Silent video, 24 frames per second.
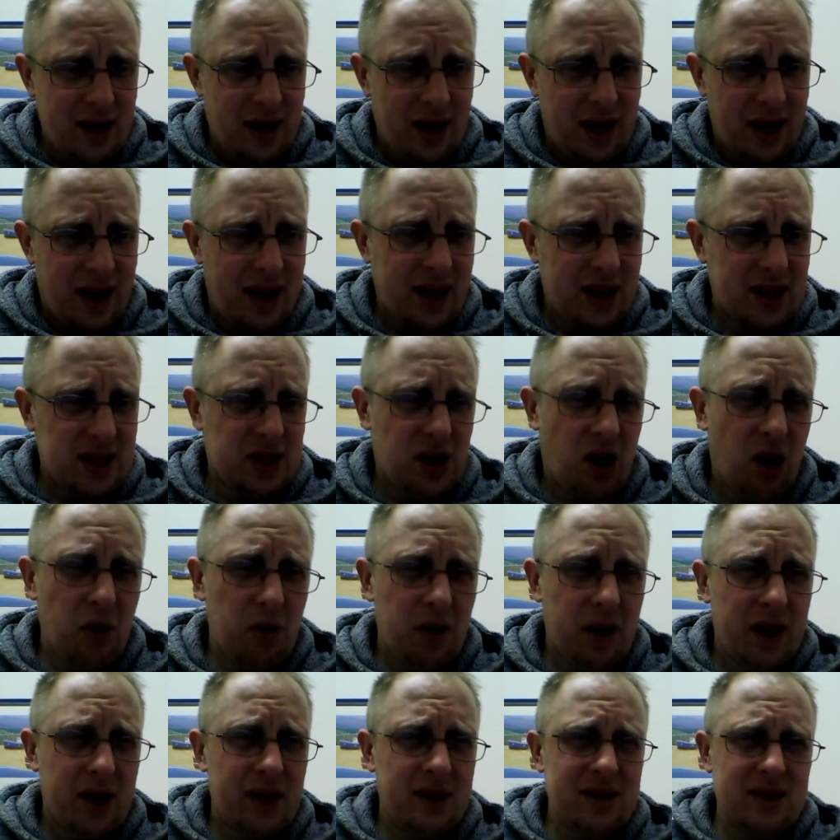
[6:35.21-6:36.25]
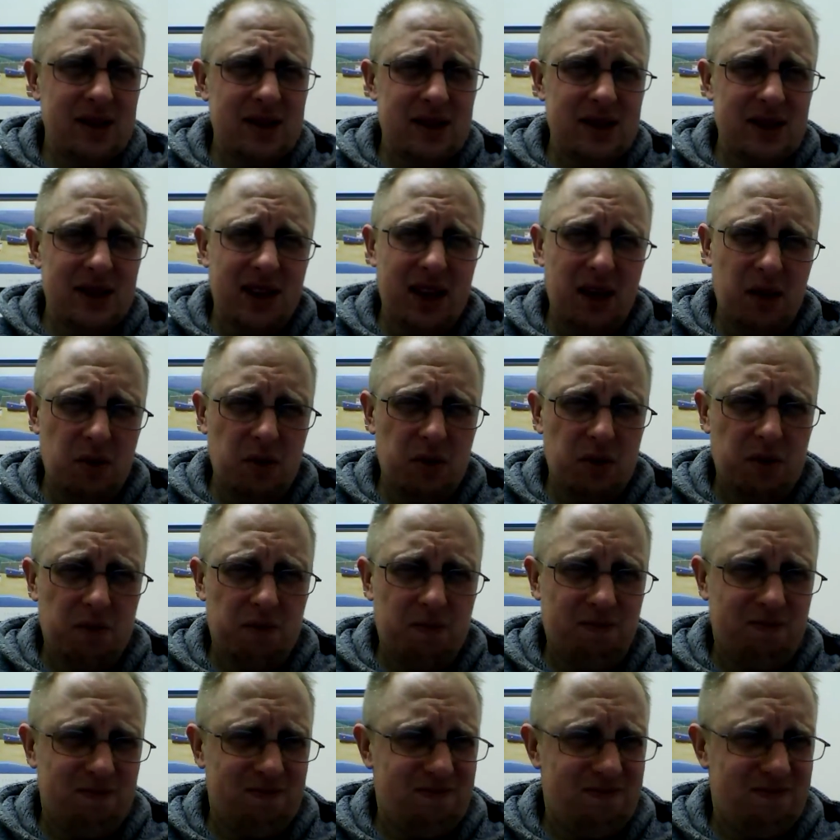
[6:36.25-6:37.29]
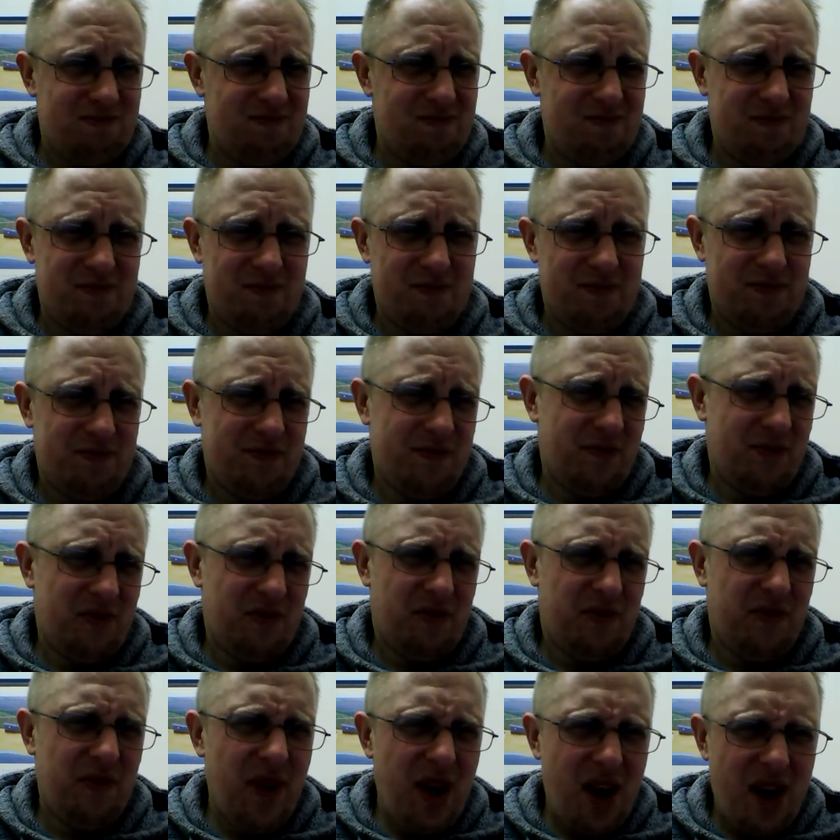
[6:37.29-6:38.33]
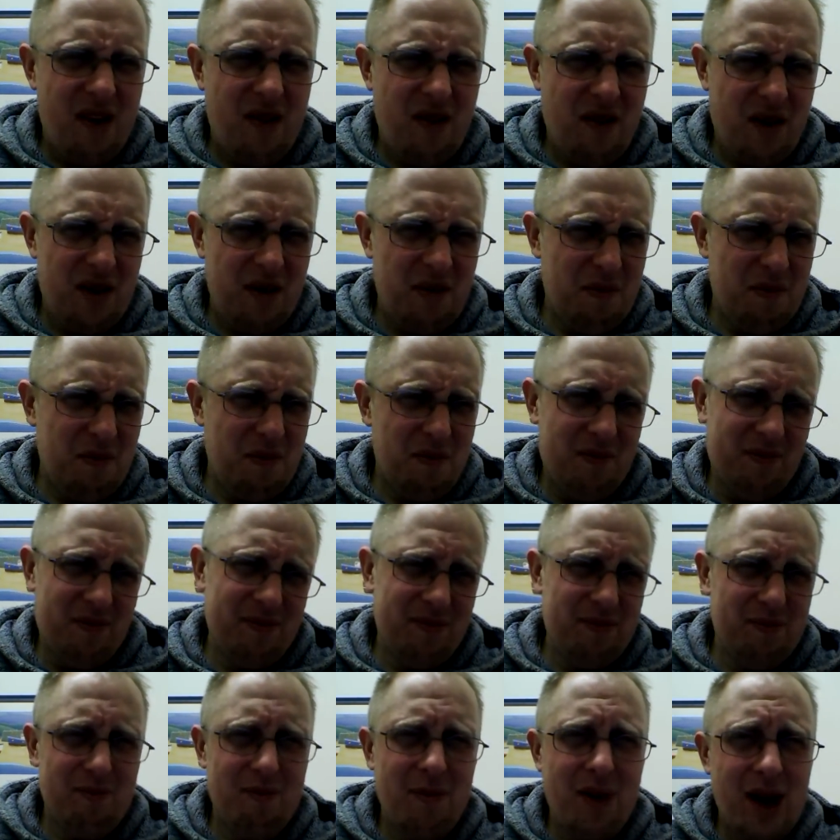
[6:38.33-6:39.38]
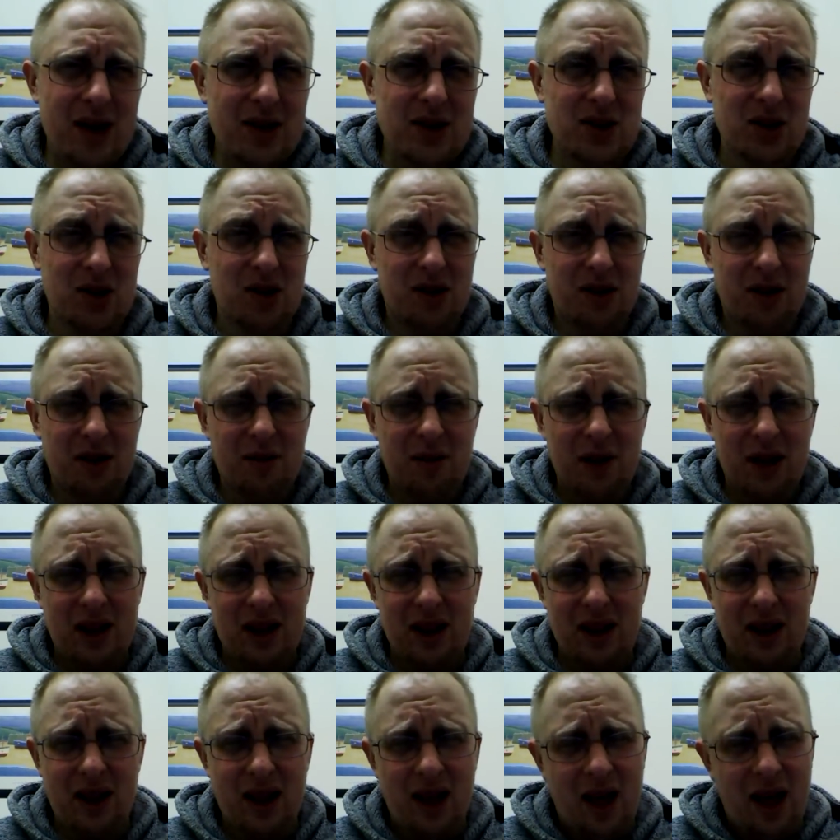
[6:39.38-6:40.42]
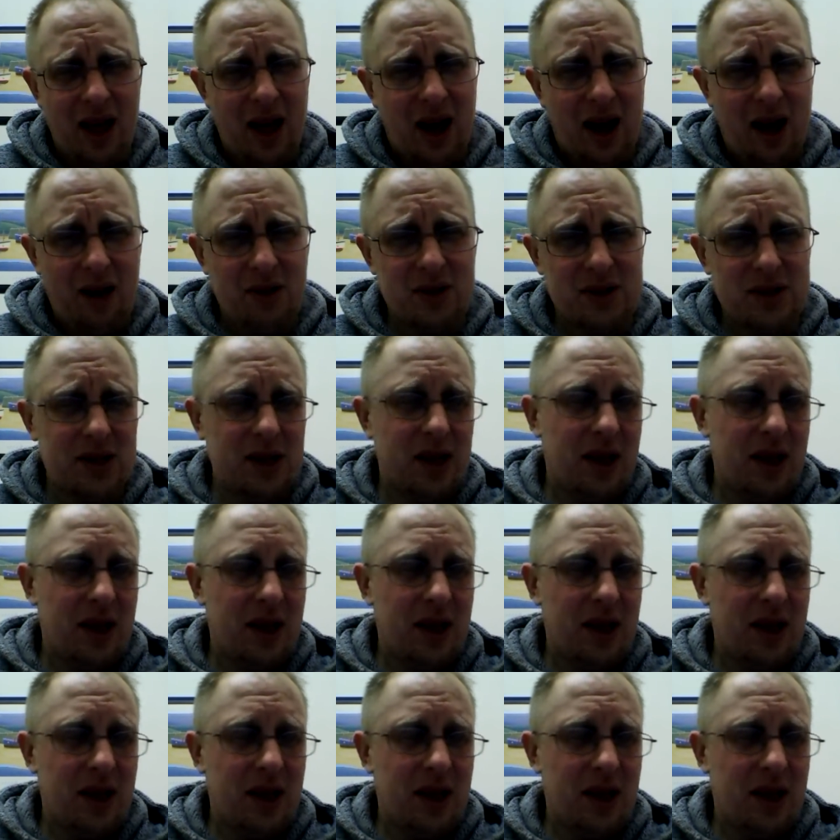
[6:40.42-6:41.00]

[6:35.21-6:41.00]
Against Hopkins, he was very measured. I mean, I was,